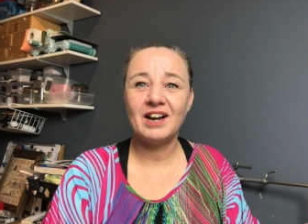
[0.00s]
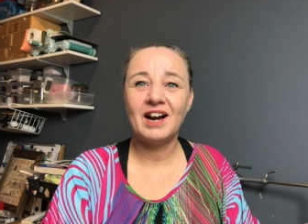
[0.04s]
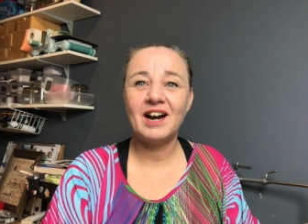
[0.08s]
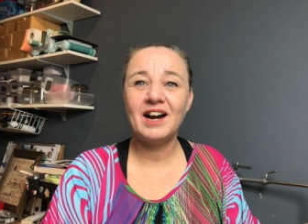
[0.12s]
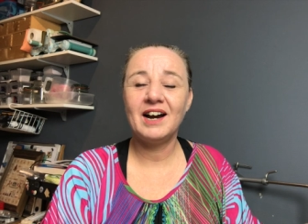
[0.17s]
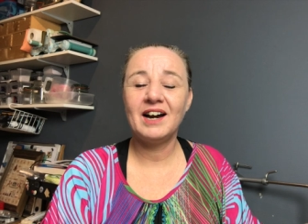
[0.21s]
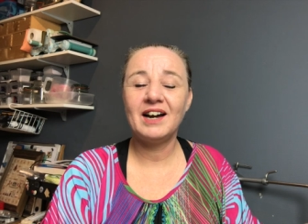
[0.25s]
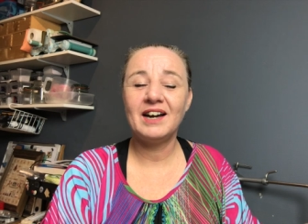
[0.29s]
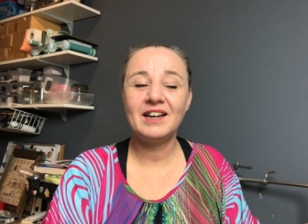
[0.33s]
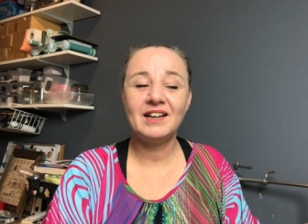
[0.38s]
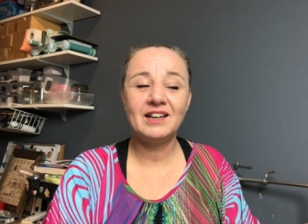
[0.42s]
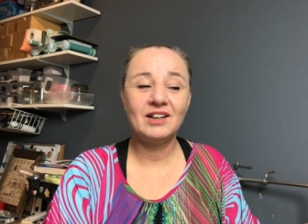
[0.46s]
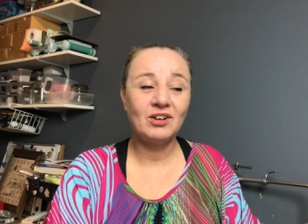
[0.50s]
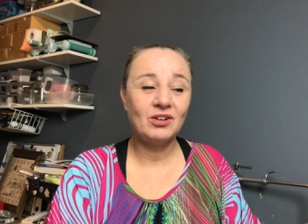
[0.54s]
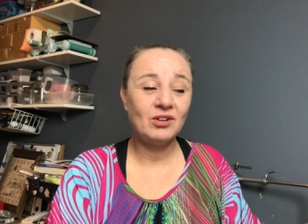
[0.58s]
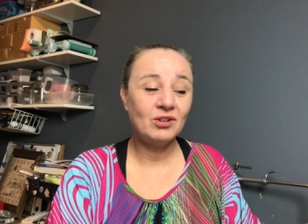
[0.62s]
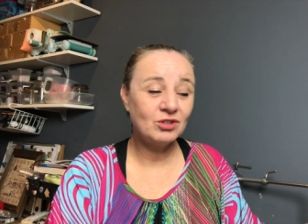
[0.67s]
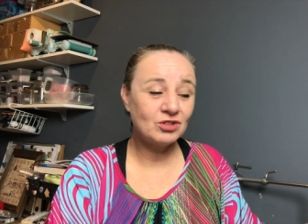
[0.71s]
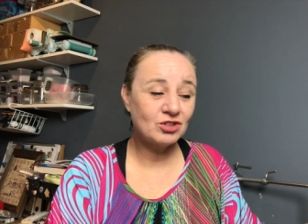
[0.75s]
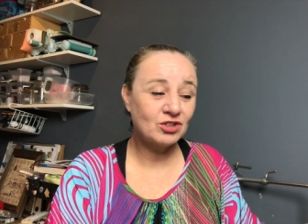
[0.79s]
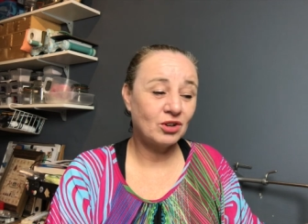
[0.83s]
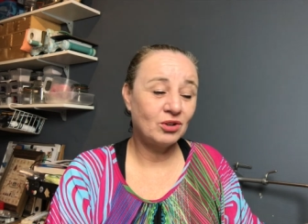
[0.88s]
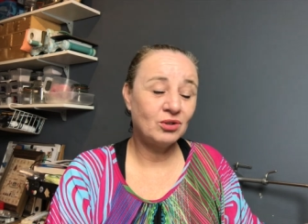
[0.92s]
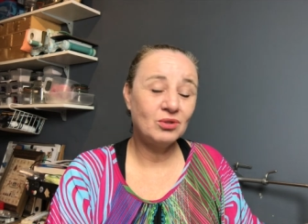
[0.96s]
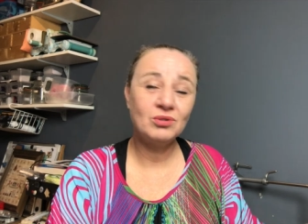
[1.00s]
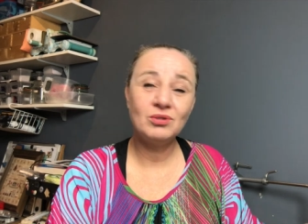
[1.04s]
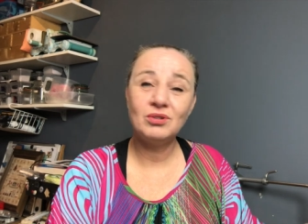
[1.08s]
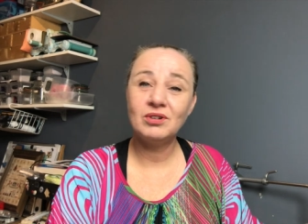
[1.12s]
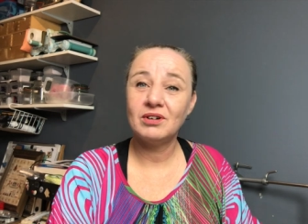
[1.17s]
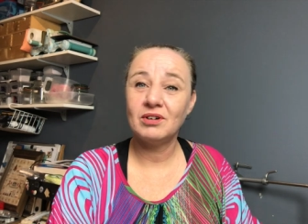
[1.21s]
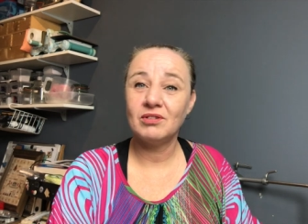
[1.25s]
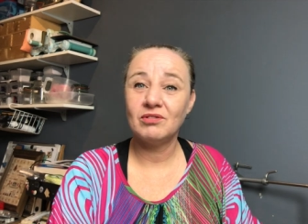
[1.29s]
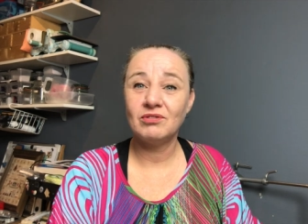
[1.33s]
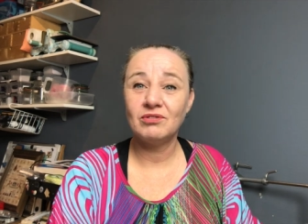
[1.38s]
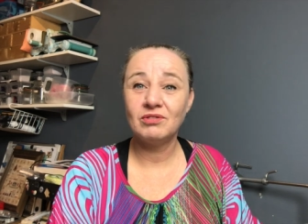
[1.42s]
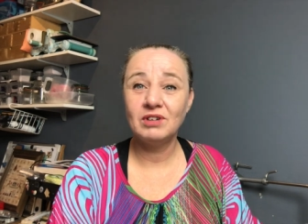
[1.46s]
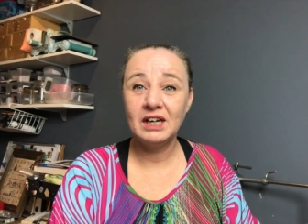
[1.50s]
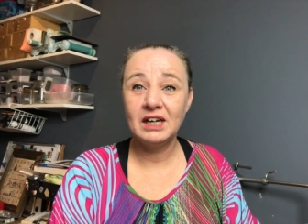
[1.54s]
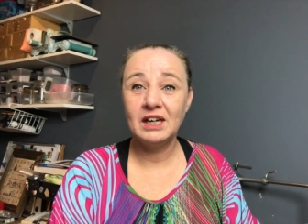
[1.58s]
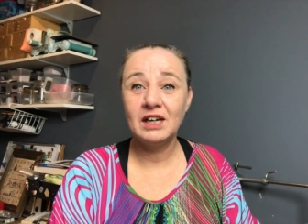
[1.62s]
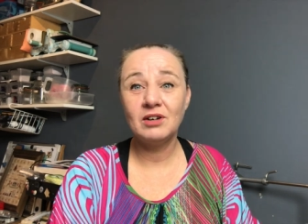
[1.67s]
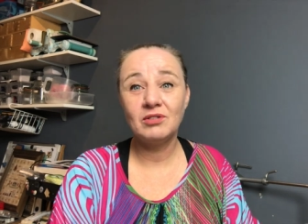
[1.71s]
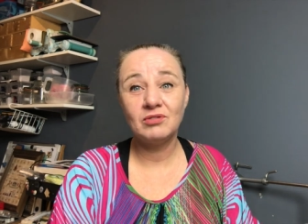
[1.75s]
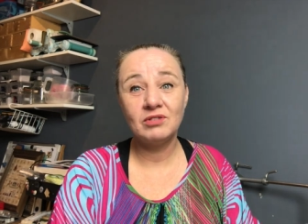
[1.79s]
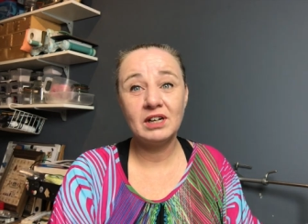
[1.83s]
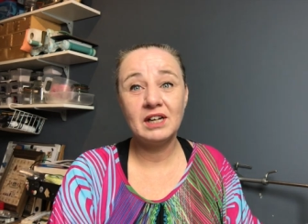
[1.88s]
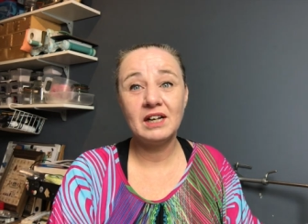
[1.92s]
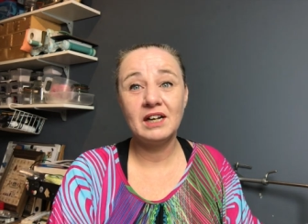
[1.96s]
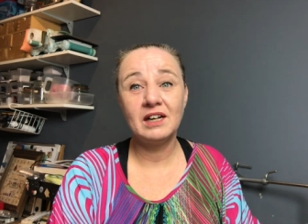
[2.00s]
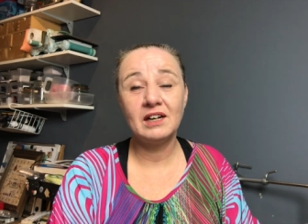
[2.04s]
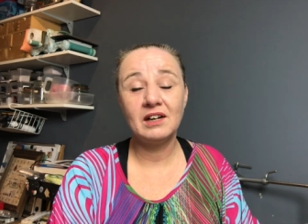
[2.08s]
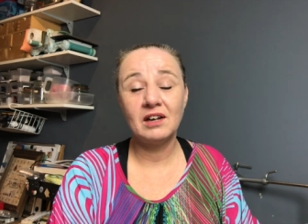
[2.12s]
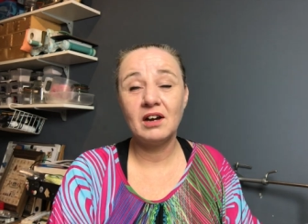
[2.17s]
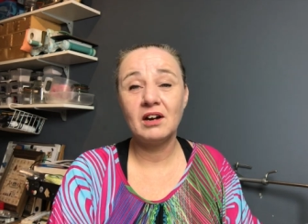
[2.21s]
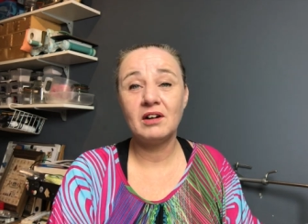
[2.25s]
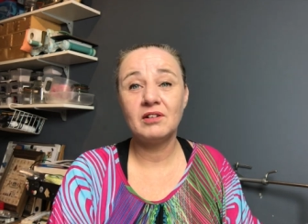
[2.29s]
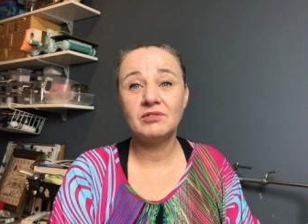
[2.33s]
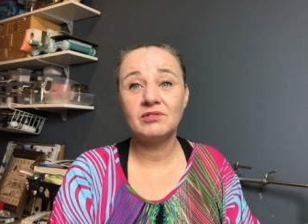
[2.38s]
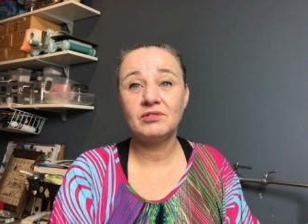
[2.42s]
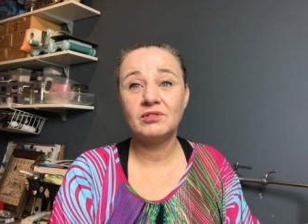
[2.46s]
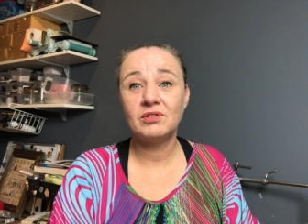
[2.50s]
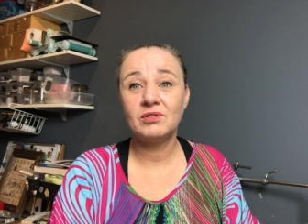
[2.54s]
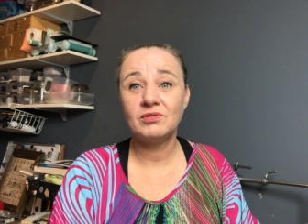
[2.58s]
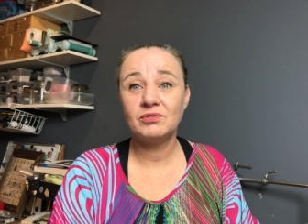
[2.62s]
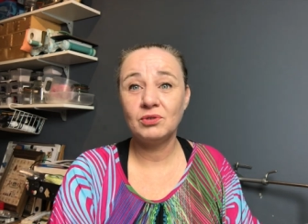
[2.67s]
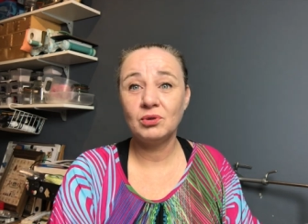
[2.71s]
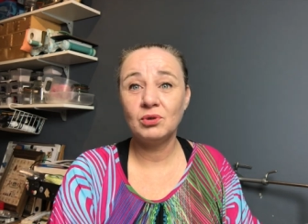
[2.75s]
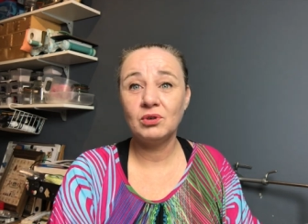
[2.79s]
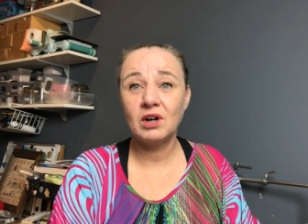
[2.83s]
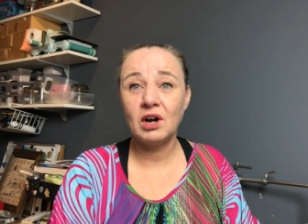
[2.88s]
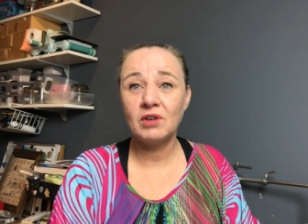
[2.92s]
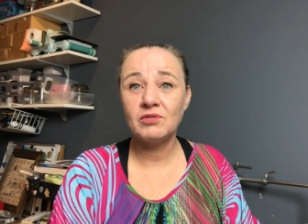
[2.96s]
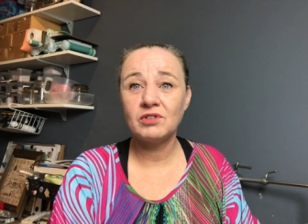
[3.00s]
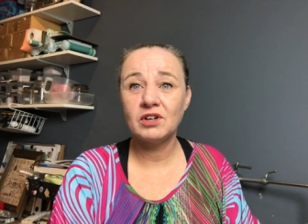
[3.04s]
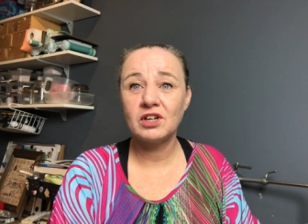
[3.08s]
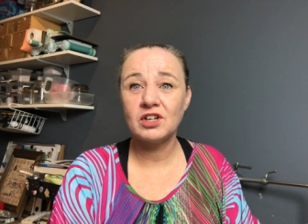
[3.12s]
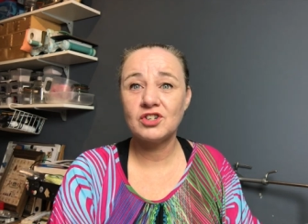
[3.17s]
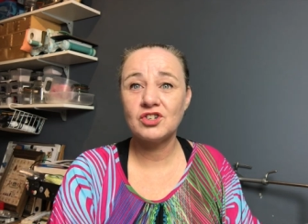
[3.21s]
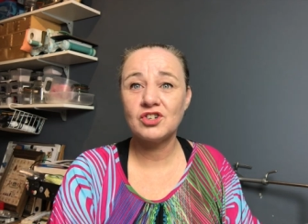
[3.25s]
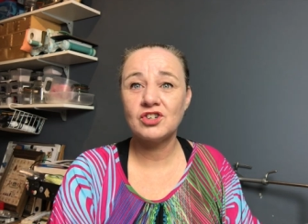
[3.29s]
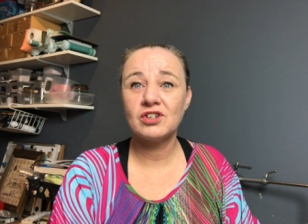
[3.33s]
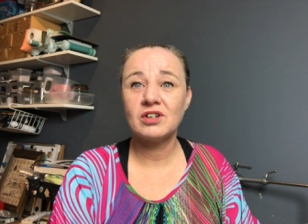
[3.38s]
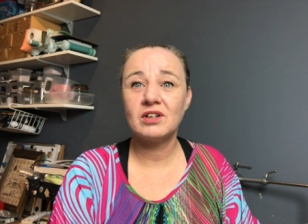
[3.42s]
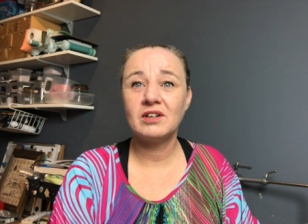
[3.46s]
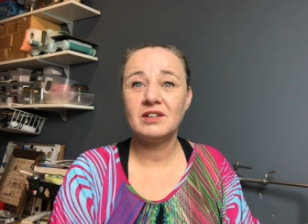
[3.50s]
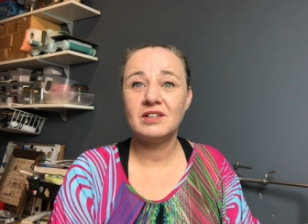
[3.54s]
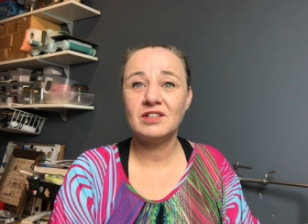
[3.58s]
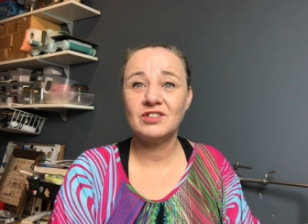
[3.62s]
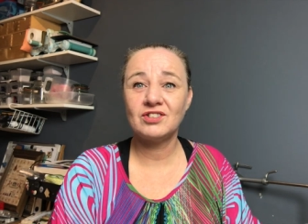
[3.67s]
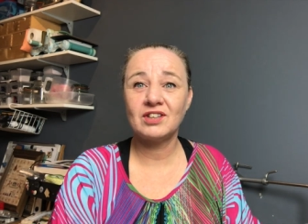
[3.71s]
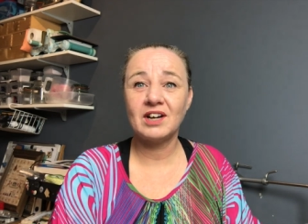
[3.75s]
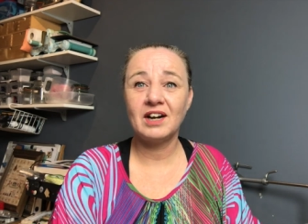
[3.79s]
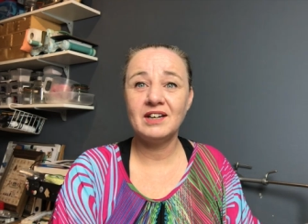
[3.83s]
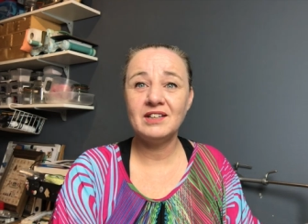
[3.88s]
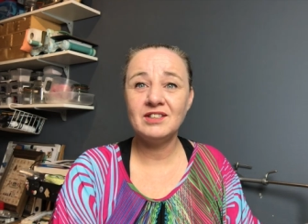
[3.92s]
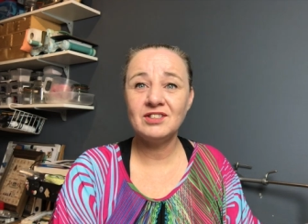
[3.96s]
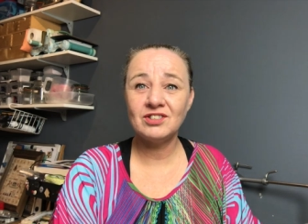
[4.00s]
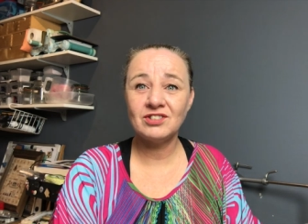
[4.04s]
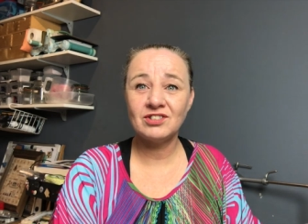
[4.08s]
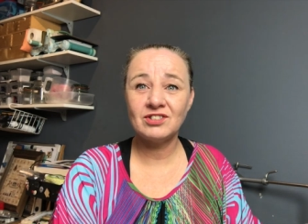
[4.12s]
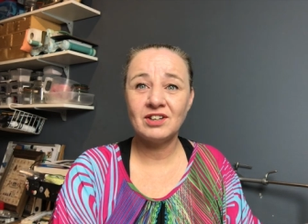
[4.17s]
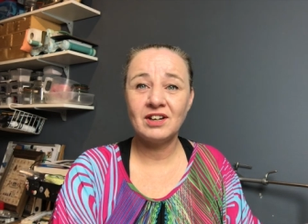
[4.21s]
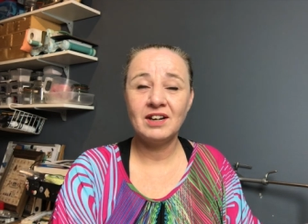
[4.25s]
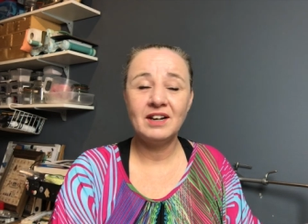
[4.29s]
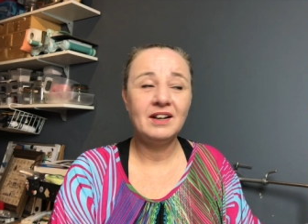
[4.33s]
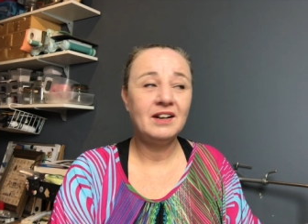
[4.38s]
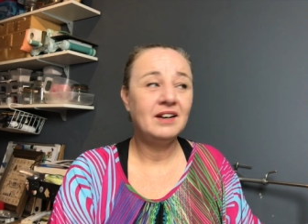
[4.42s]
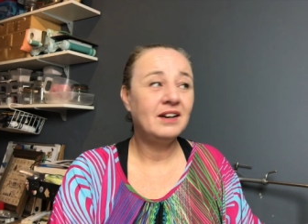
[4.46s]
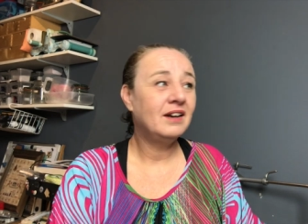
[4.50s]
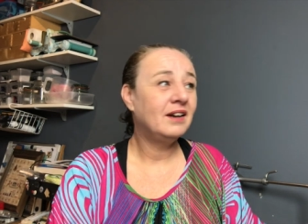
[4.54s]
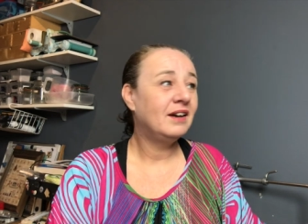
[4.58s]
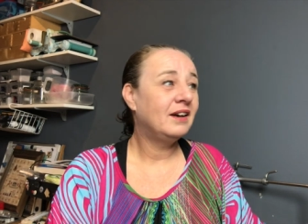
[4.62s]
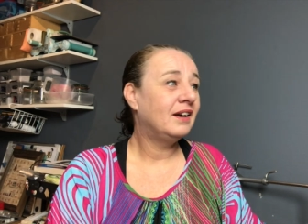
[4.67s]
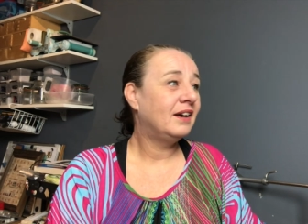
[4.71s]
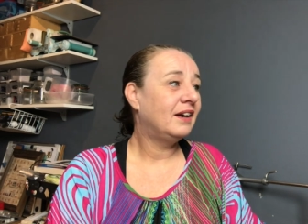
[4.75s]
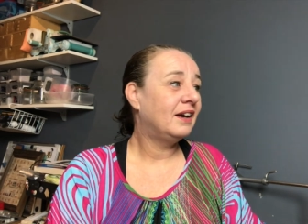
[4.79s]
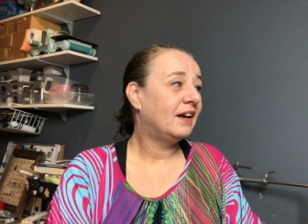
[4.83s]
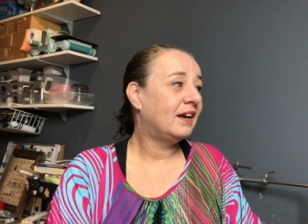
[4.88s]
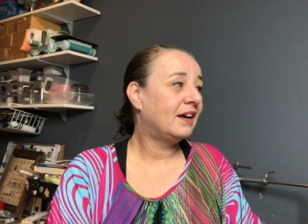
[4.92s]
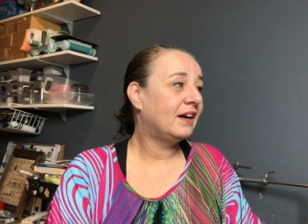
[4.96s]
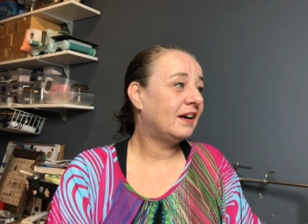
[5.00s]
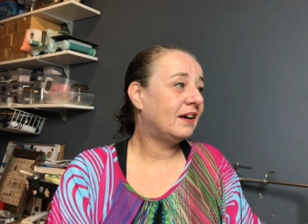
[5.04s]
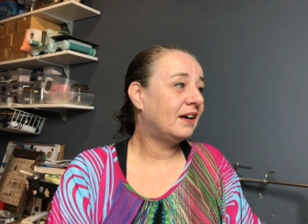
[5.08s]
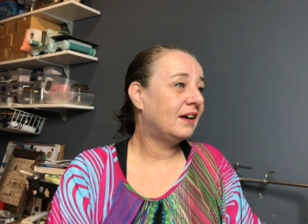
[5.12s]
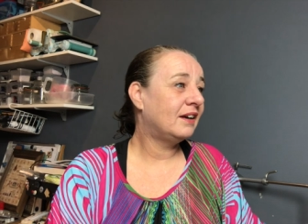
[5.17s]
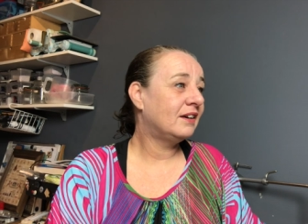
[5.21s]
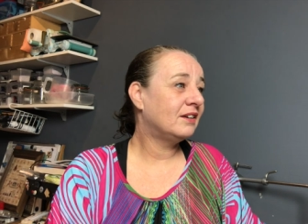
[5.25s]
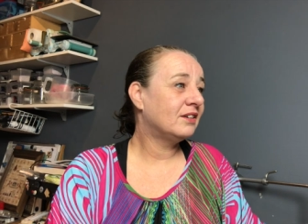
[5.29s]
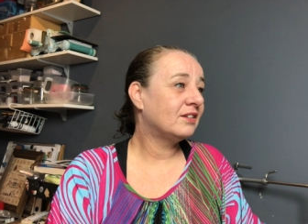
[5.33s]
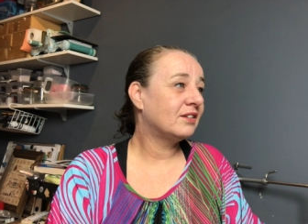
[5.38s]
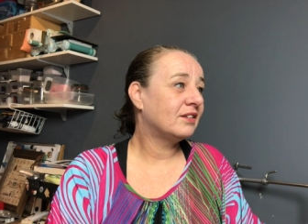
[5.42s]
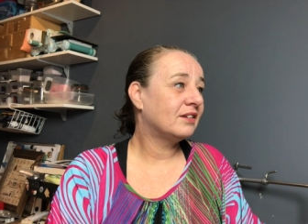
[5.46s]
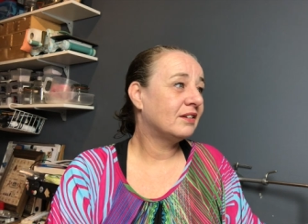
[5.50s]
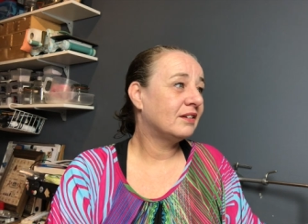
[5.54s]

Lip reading: I also really, really love full coverage designs. And